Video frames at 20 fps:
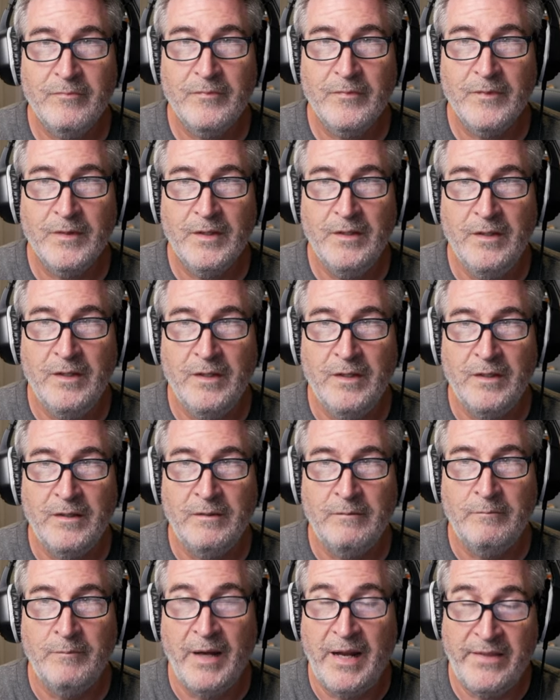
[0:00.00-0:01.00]

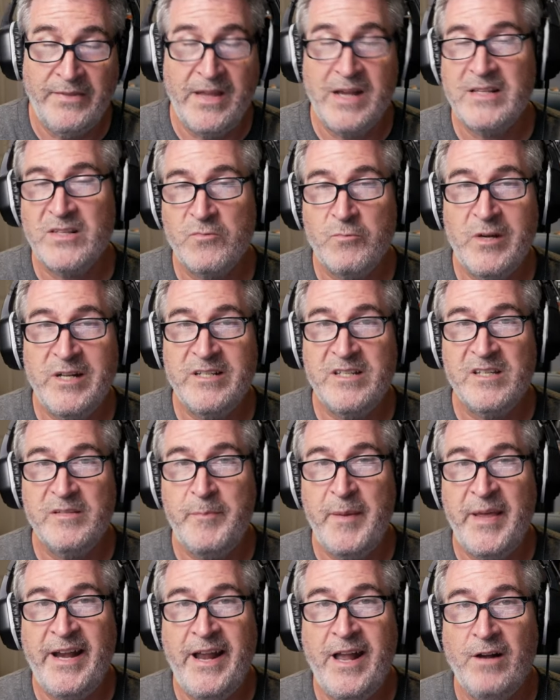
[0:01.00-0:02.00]
And that's what it
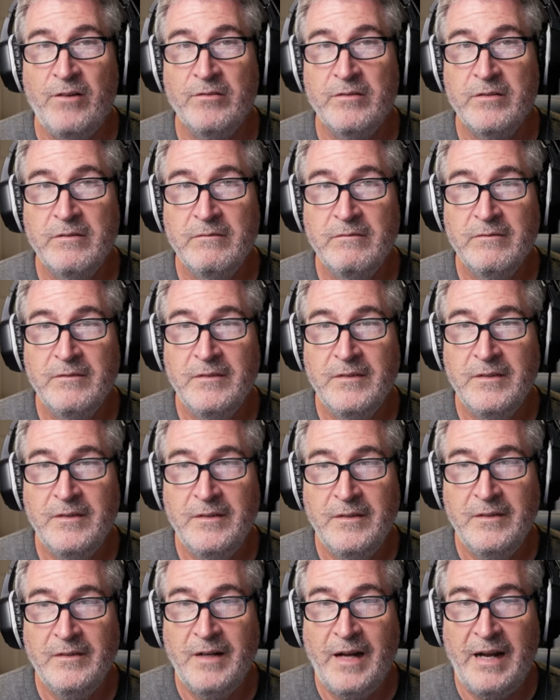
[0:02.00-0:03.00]
spit out.
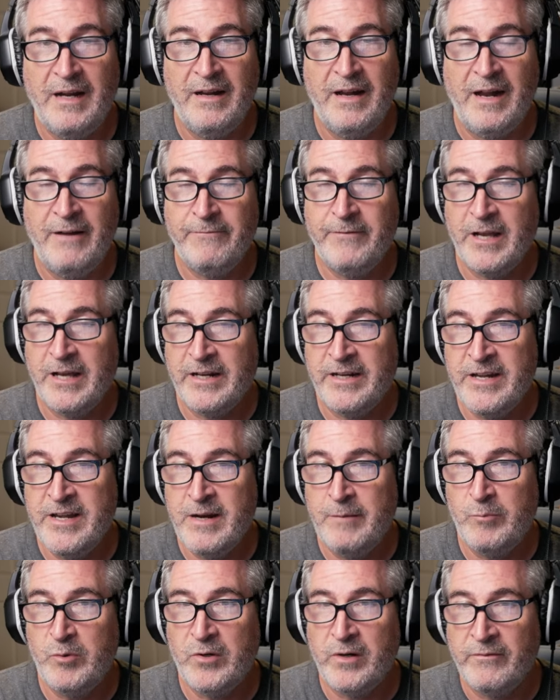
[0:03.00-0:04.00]
I've got a
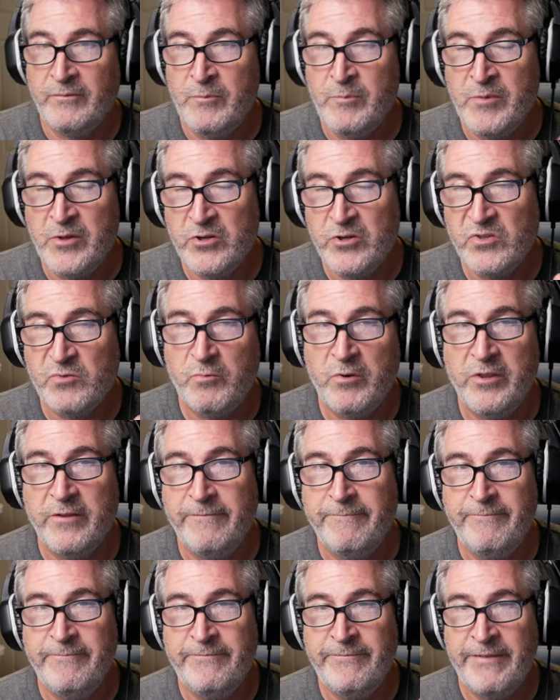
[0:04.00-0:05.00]
number of them. Those were the
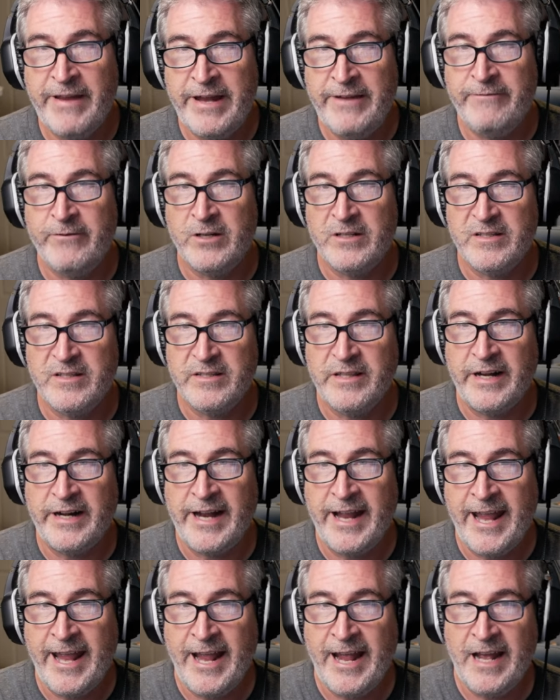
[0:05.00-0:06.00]
favorites that I
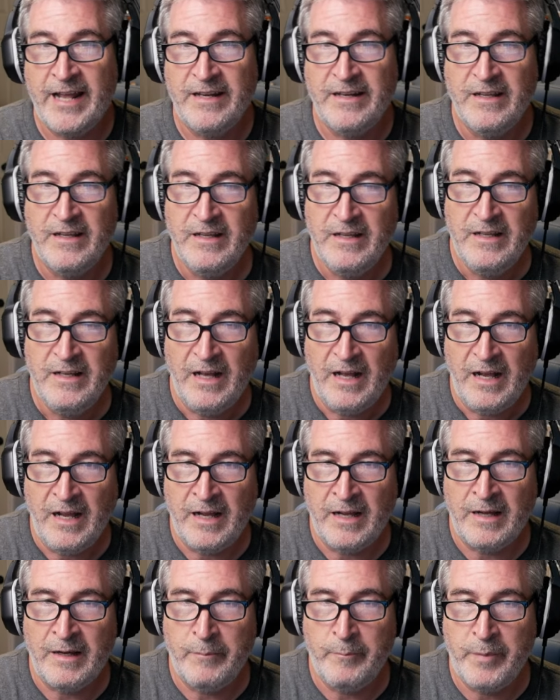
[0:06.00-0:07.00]
had.
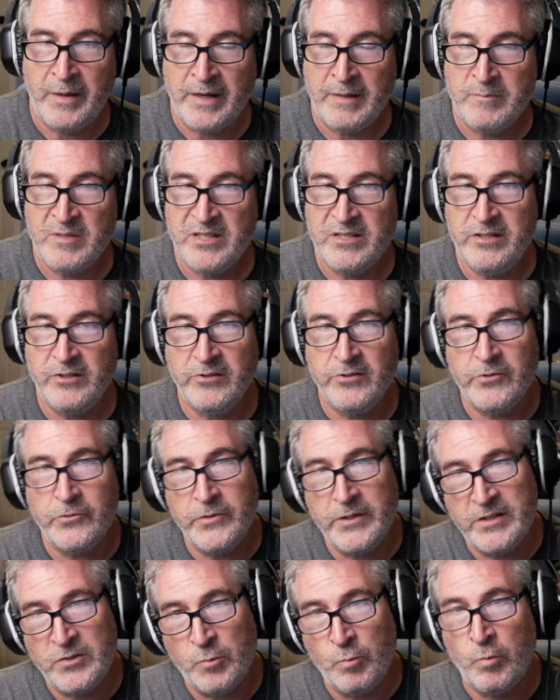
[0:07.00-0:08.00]
But I'm still
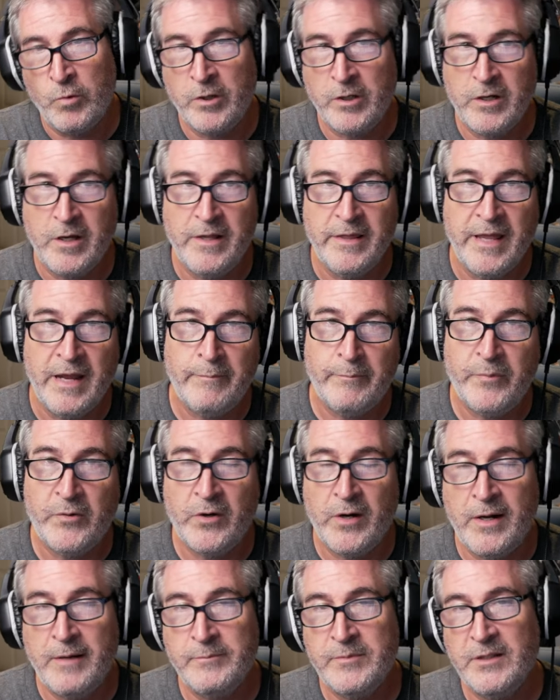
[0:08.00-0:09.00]
going to work on that
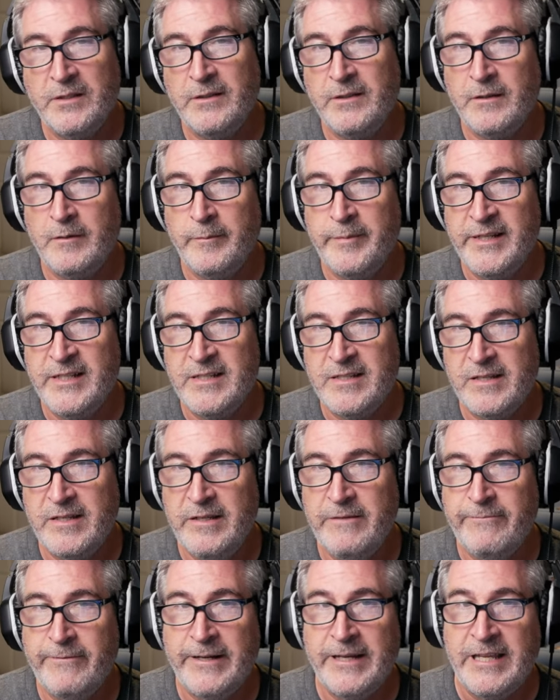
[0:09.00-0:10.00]
prompt a little bit, see
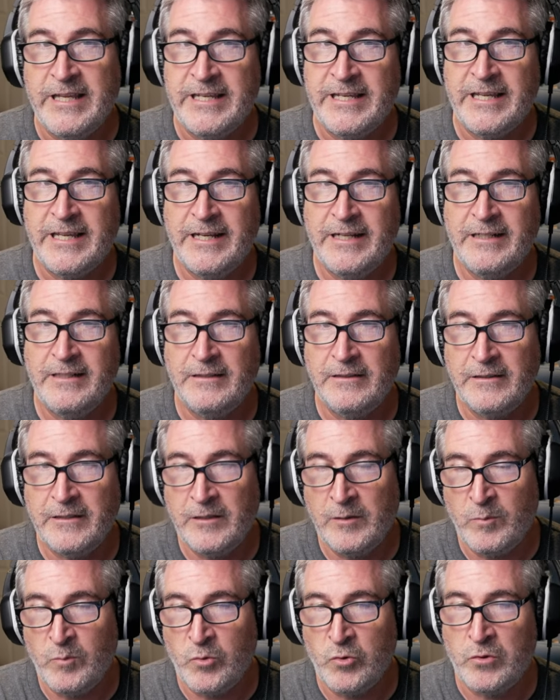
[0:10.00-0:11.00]
if I can get it a little
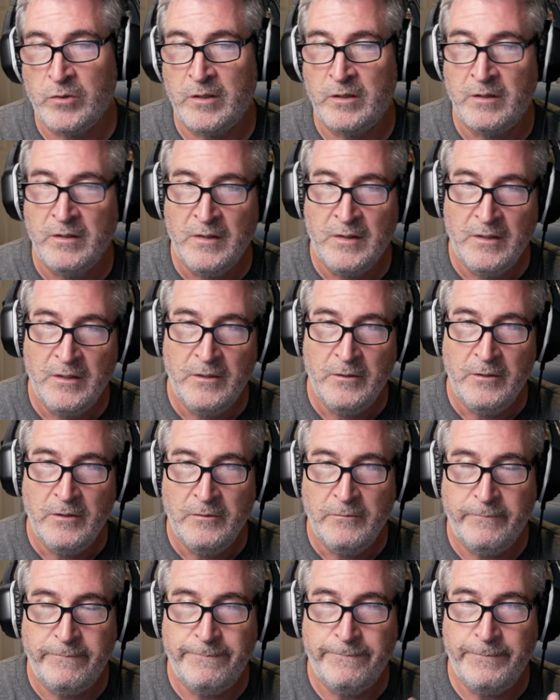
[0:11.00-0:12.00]
more
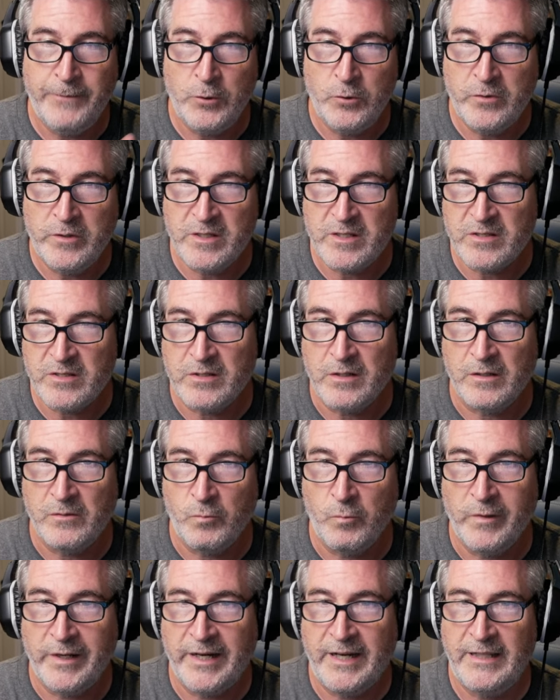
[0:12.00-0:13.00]
focused on
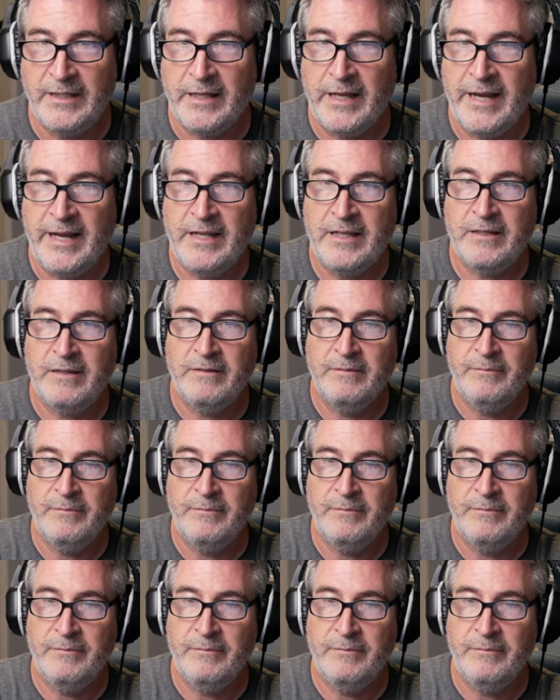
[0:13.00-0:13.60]
what I like.